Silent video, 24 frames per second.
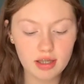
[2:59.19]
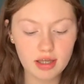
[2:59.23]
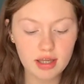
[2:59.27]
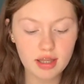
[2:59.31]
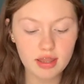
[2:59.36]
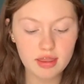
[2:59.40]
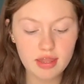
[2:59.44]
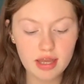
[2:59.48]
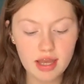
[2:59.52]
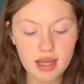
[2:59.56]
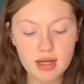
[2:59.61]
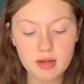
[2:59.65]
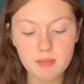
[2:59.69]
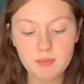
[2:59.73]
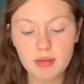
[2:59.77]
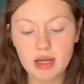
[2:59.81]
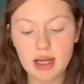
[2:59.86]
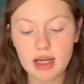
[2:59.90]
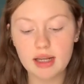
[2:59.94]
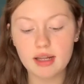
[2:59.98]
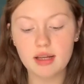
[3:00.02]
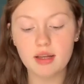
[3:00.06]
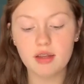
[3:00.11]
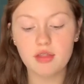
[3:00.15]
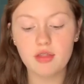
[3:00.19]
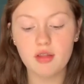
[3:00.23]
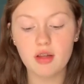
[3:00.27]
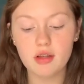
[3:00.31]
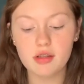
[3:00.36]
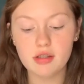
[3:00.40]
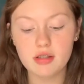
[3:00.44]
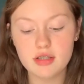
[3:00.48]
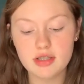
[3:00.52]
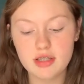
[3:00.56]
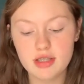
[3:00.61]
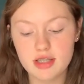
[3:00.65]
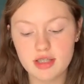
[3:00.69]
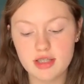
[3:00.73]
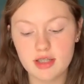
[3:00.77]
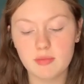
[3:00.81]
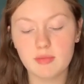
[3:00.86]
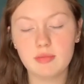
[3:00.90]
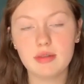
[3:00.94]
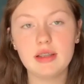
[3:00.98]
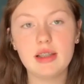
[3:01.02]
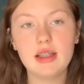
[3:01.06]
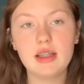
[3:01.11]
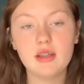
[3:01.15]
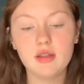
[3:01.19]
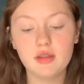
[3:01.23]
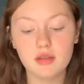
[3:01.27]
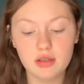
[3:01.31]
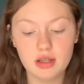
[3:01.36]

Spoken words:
then made Catholicism legal